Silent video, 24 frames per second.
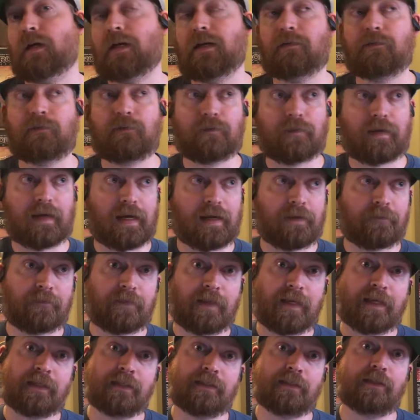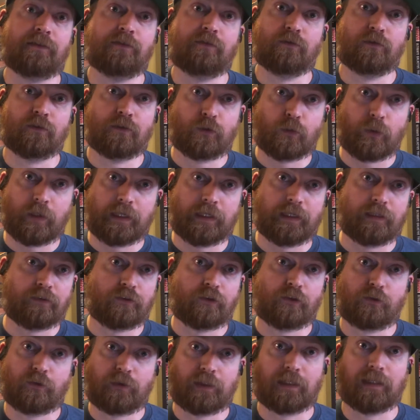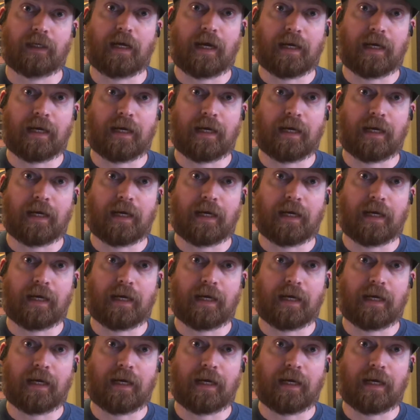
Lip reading: if they continue to tweak it, tune it,